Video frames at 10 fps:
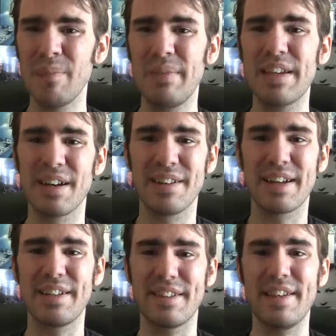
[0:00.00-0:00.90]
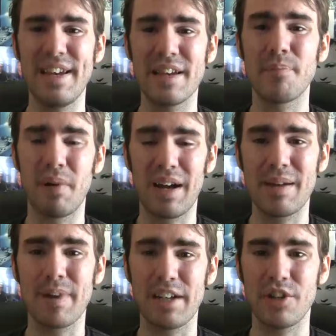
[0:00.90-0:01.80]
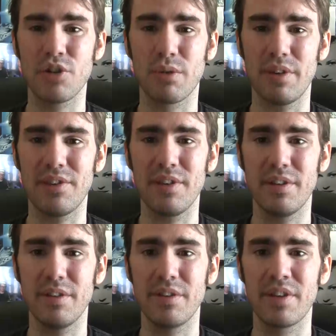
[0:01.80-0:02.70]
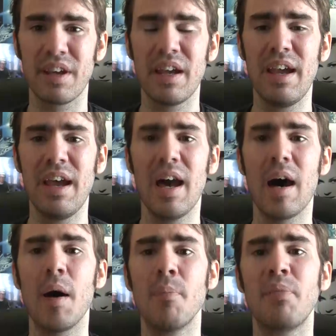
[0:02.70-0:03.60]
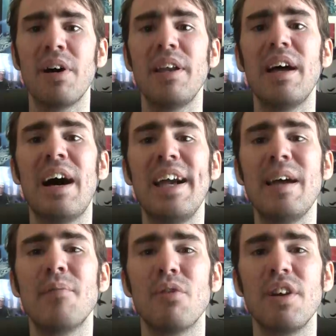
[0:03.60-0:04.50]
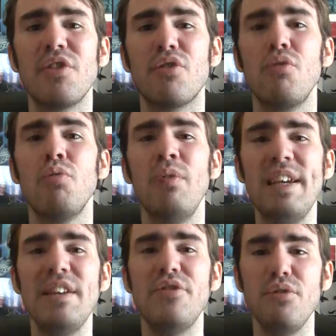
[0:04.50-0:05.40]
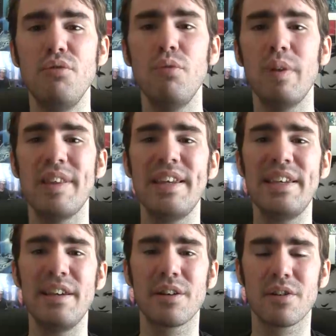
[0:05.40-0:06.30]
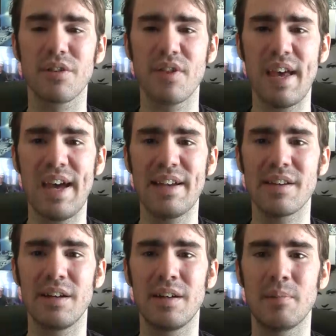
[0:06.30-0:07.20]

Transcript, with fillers: because I stand by my choices, but I am going to redo the years that